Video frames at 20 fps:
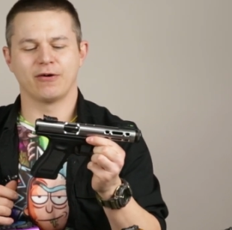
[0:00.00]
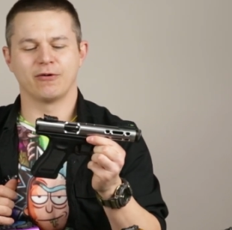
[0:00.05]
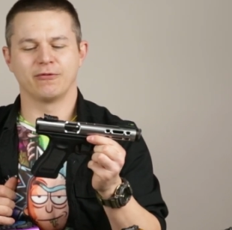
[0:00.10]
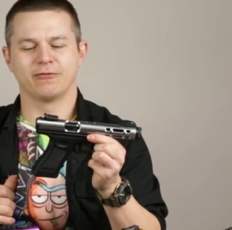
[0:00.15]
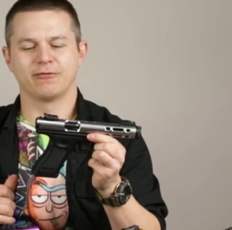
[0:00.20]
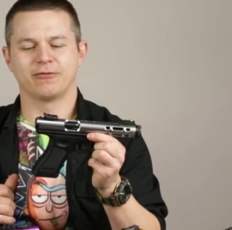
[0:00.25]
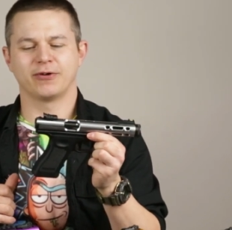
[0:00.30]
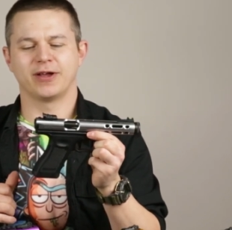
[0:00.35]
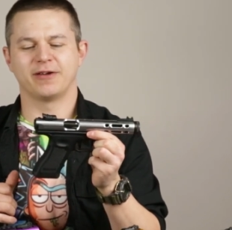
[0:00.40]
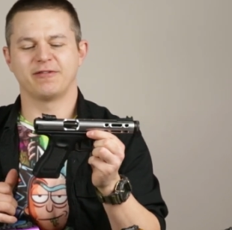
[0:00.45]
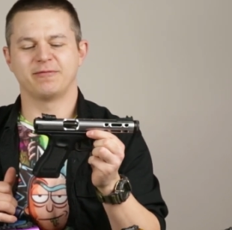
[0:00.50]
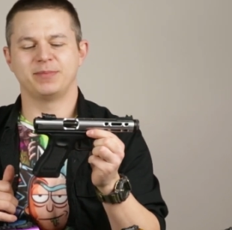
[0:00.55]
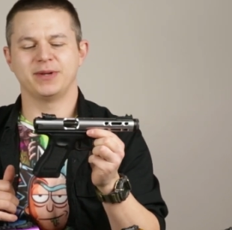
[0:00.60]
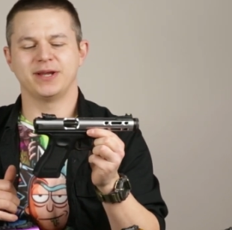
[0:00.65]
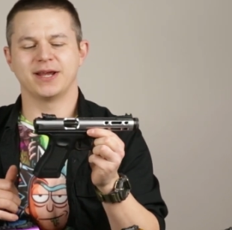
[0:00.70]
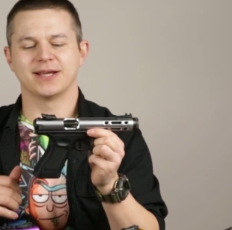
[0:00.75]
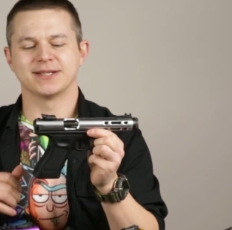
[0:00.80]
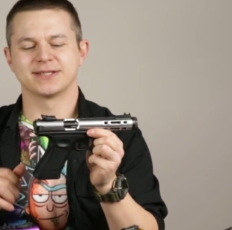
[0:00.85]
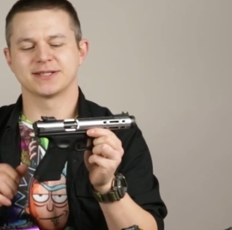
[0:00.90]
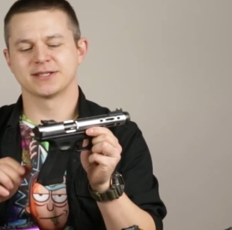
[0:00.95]
of F
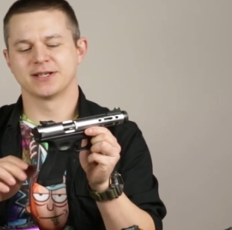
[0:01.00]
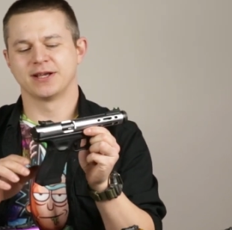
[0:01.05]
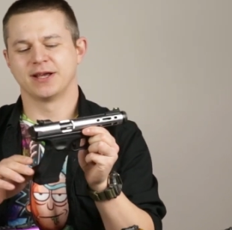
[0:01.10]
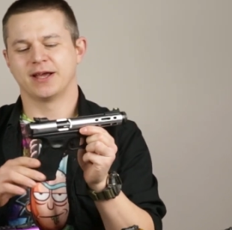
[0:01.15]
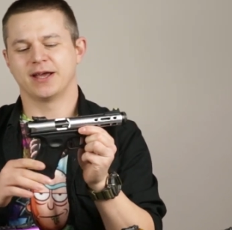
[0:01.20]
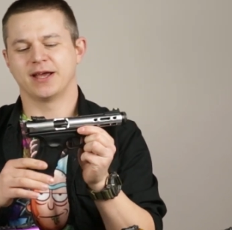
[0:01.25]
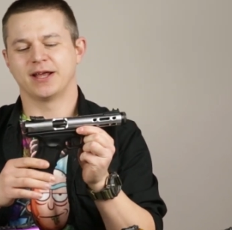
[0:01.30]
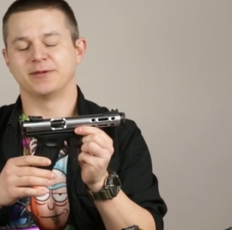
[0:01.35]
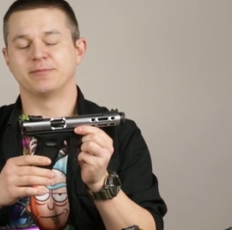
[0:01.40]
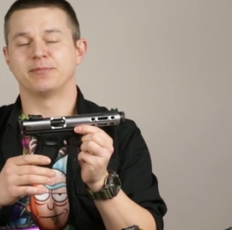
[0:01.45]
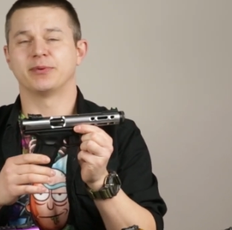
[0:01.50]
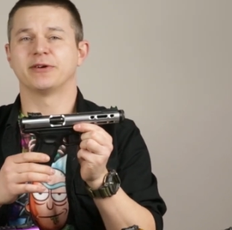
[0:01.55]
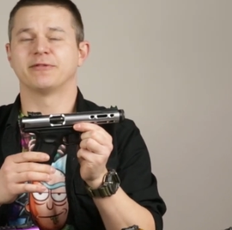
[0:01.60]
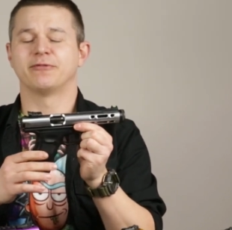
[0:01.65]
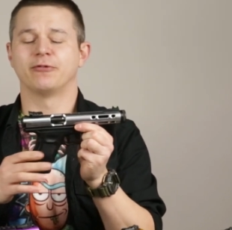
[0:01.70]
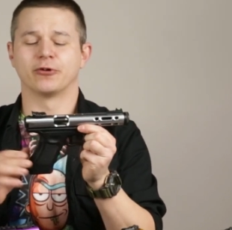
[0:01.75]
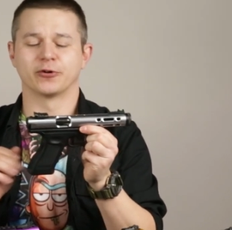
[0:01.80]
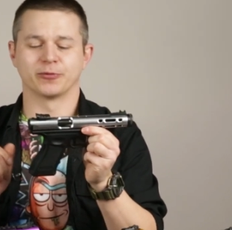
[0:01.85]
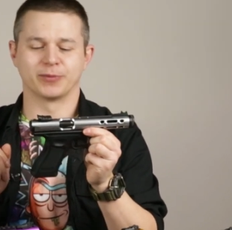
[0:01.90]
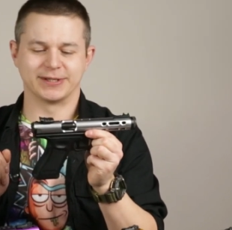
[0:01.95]
P S and
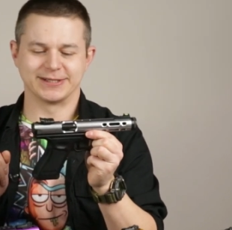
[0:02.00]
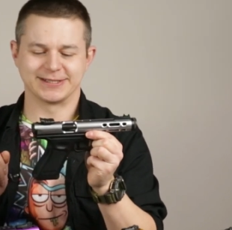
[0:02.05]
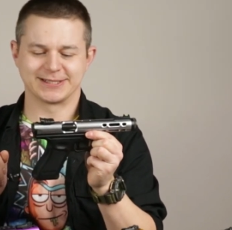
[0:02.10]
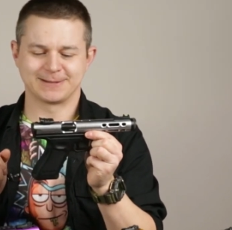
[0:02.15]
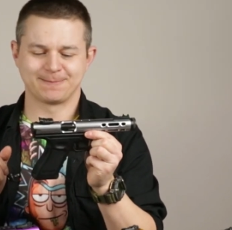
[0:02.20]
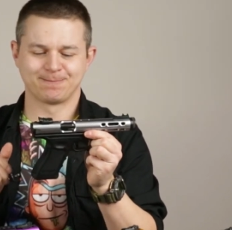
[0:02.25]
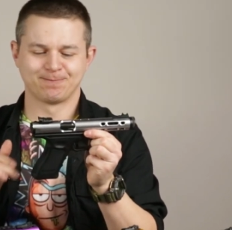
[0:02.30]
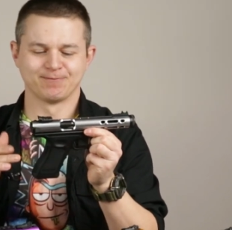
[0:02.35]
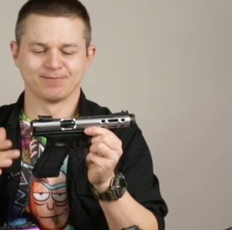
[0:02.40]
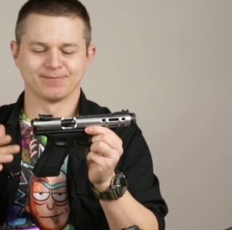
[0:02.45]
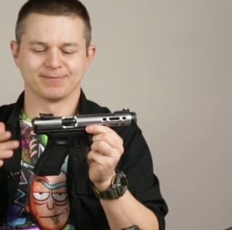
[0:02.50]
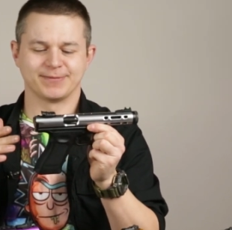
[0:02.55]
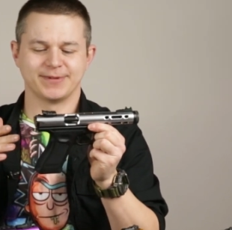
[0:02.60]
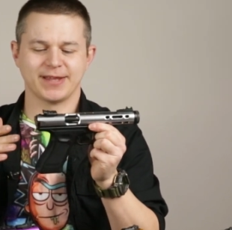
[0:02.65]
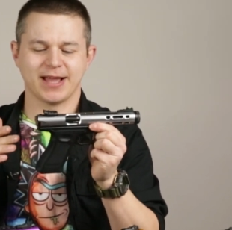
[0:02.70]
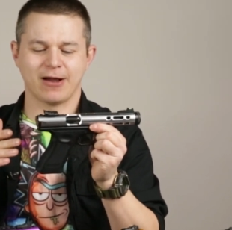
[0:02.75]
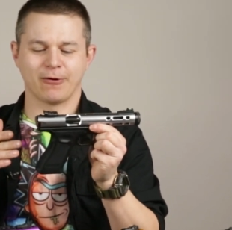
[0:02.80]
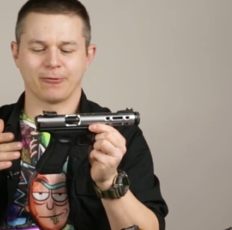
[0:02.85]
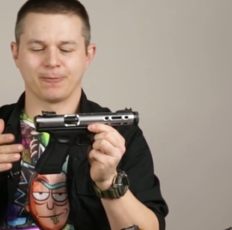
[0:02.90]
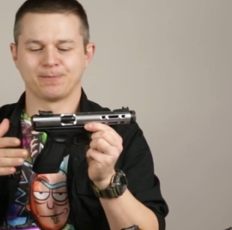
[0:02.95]
performance.
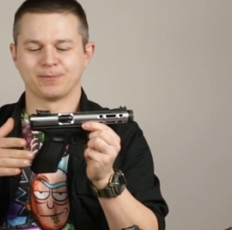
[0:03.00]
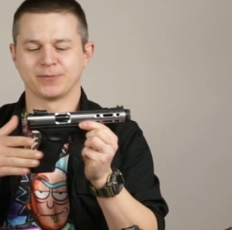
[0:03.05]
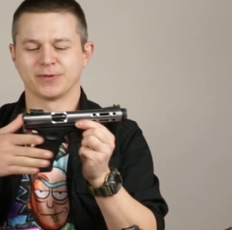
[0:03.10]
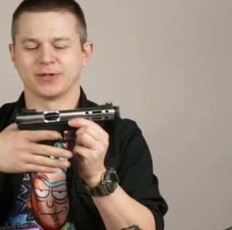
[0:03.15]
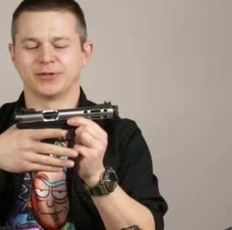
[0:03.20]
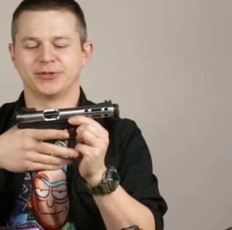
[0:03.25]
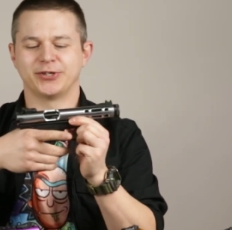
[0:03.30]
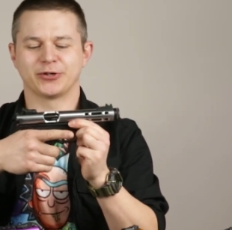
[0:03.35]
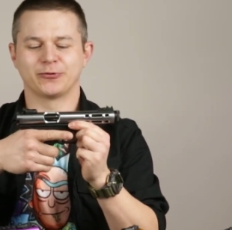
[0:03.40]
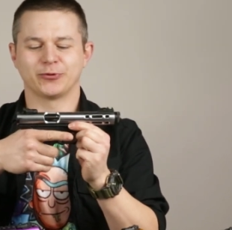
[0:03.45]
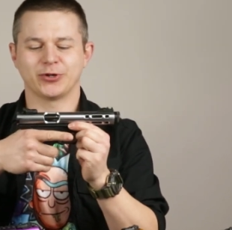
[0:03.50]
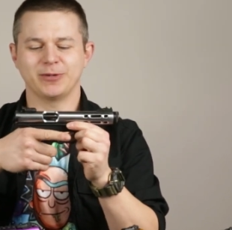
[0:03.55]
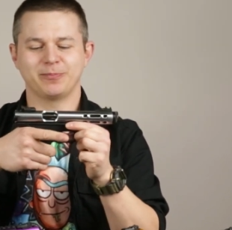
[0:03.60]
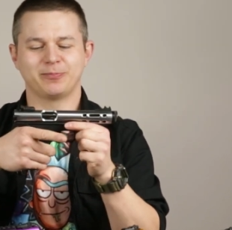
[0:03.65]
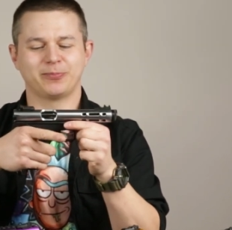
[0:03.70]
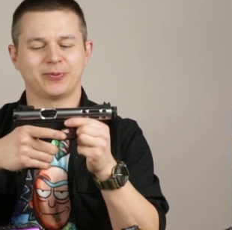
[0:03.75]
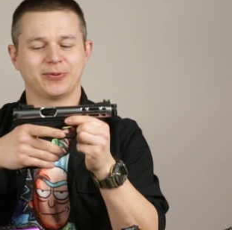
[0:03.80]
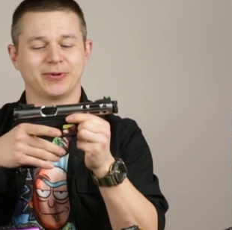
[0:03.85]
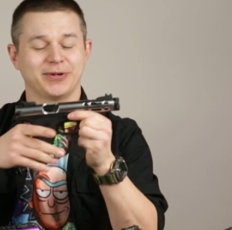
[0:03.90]
Now, the grip